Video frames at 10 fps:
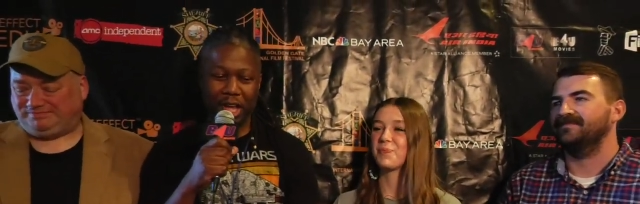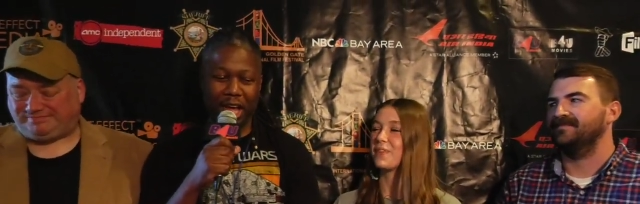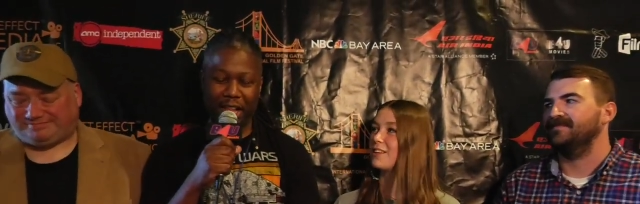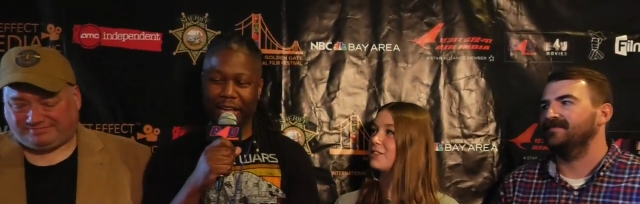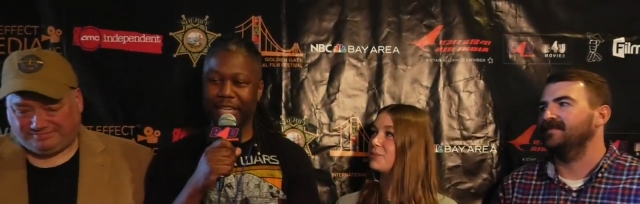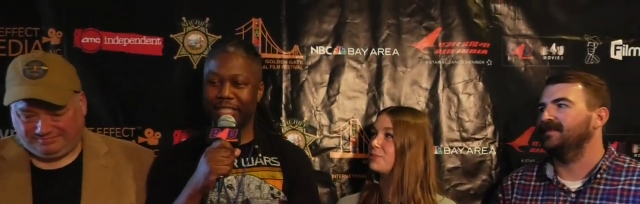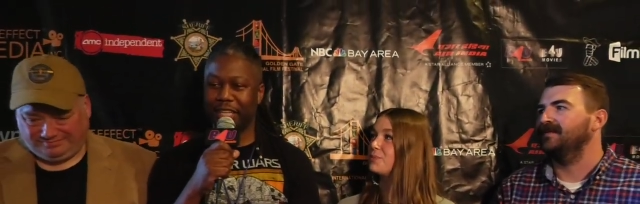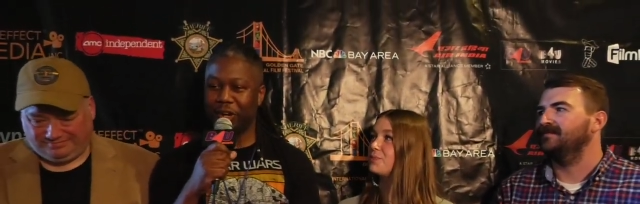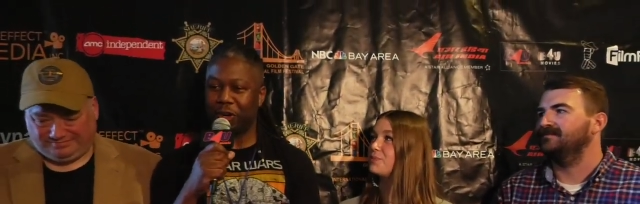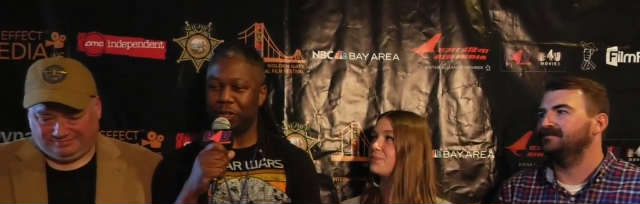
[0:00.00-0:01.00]
Speaker 1: uh, like I said
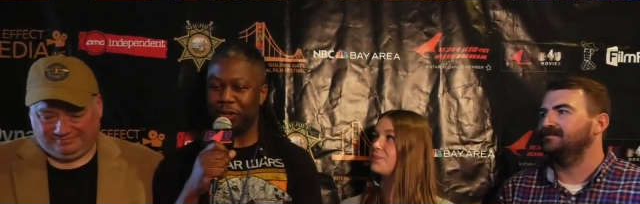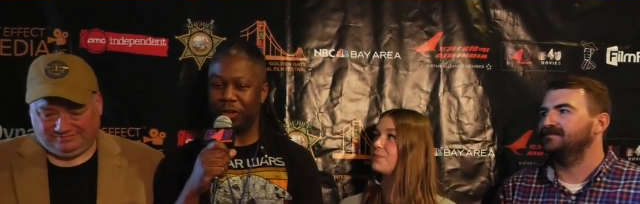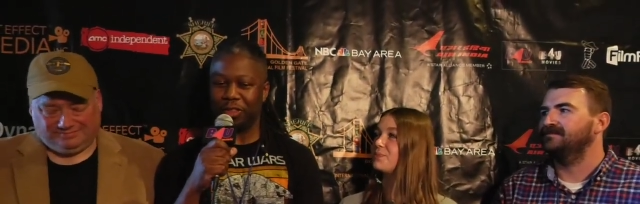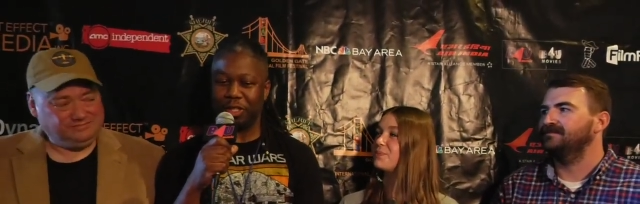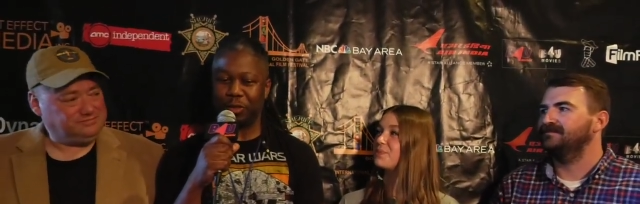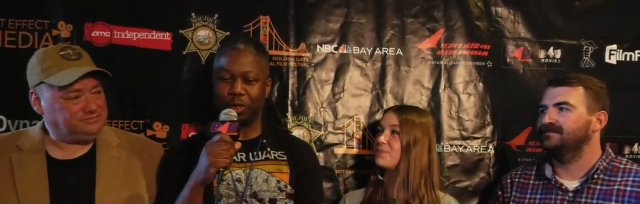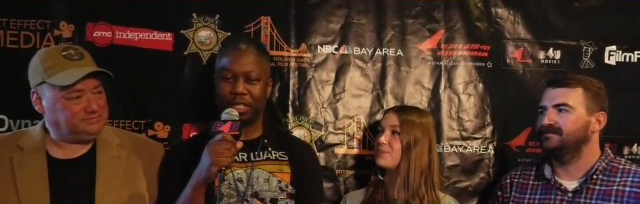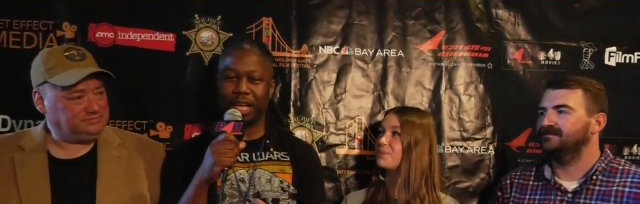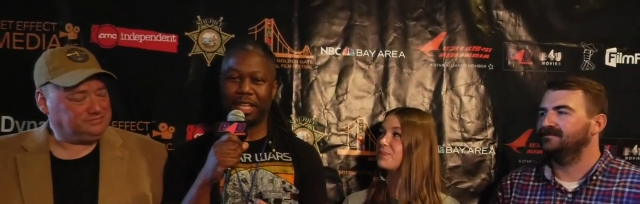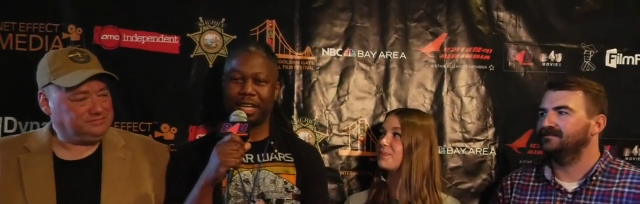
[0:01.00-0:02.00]
earlier, this was
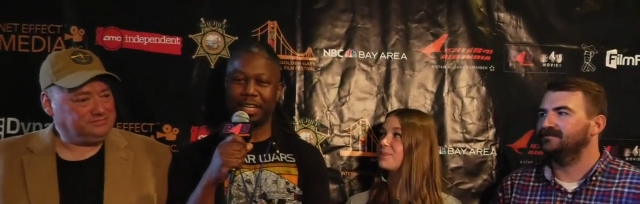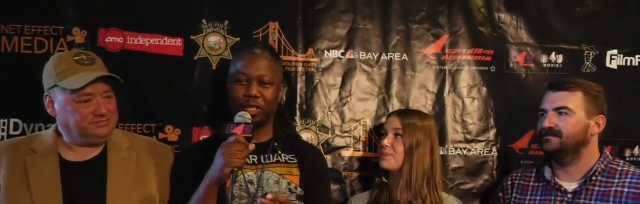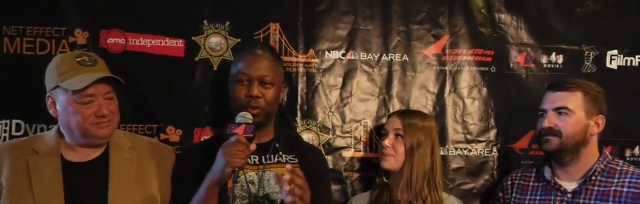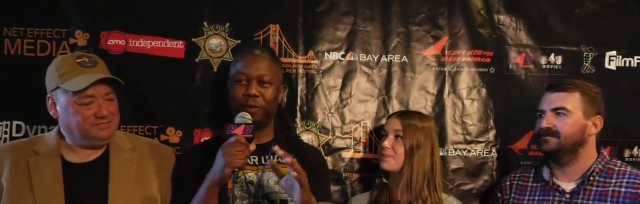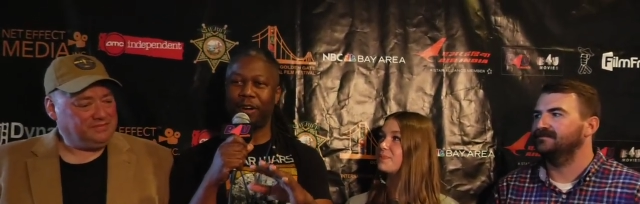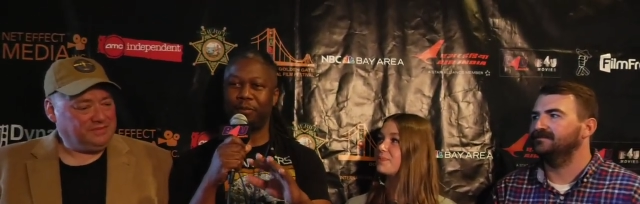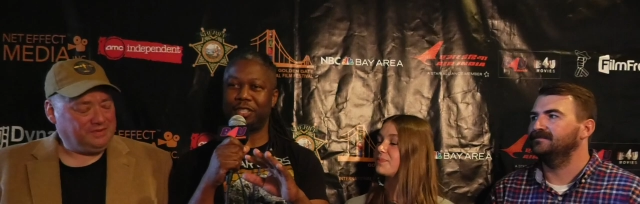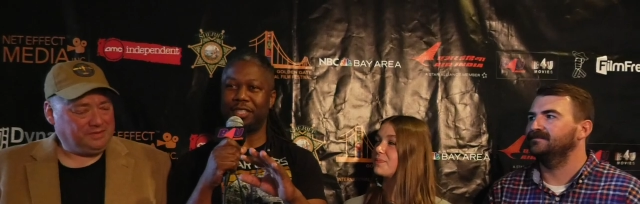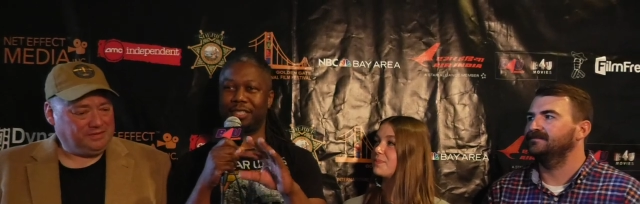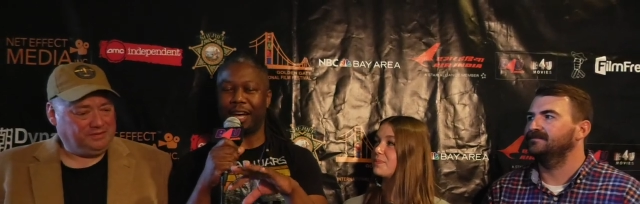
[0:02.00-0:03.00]
kind of like a 25%
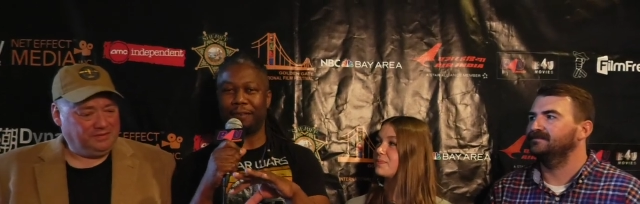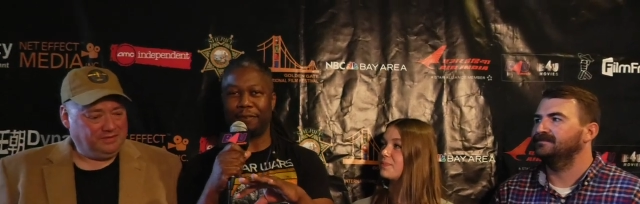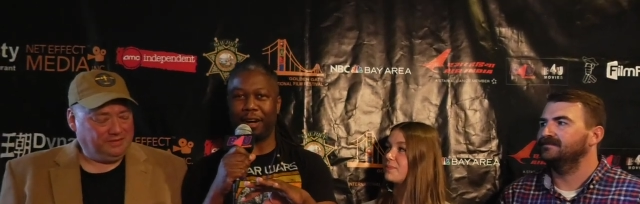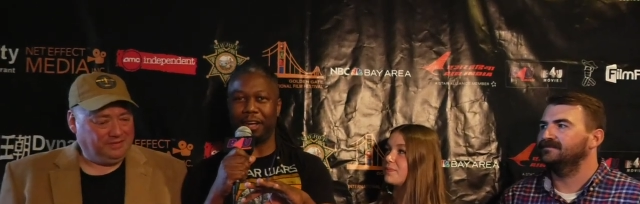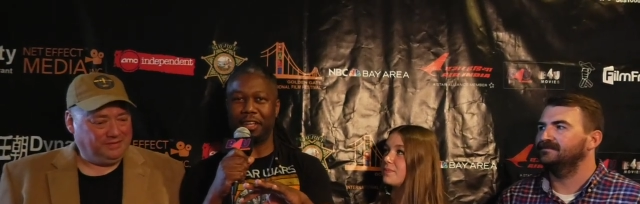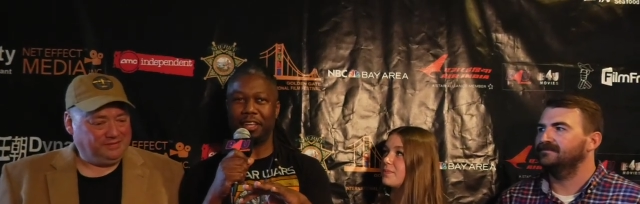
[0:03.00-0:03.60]
sci fi